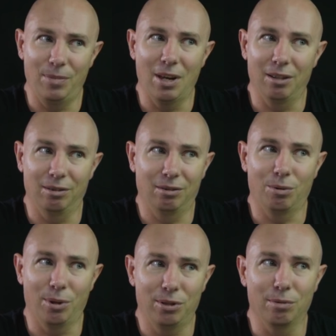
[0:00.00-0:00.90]
I
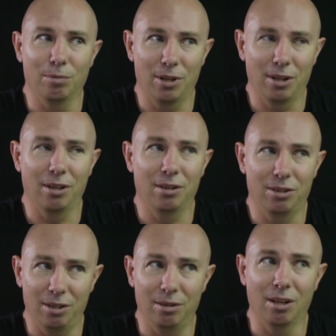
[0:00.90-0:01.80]
question whether
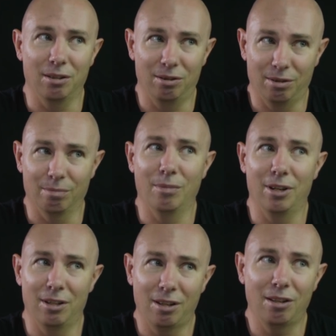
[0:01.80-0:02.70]
she did some
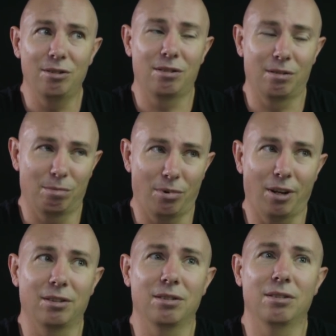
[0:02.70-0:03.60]
meditation
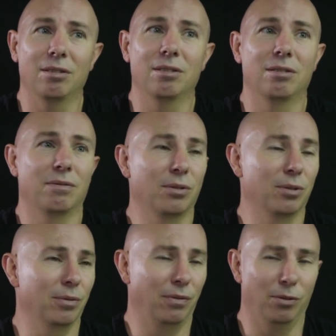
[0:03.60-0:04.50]
practices
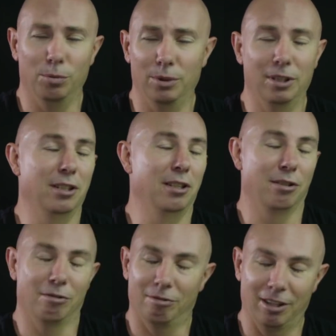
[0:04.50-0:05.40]
for fluidity
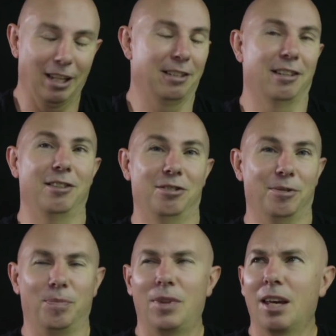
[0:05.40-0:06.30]
and
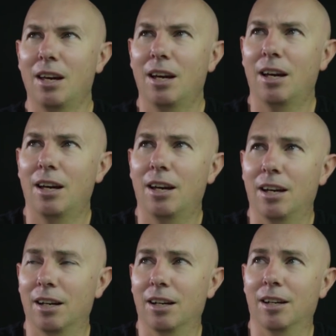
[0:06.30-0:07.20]
relaxation.
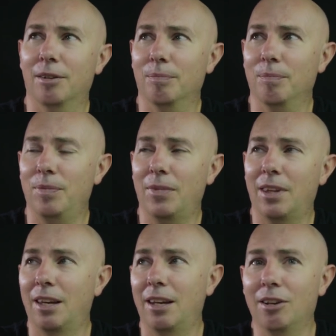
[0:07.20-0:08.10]

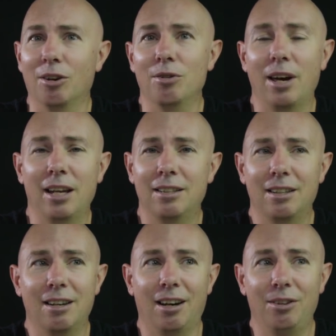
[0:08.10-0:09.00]

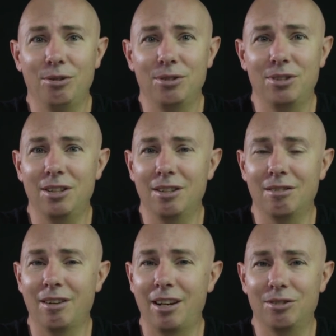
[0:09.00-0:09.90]
And I thought she did a
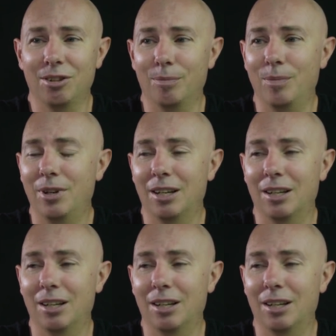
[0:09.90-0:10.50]
great job.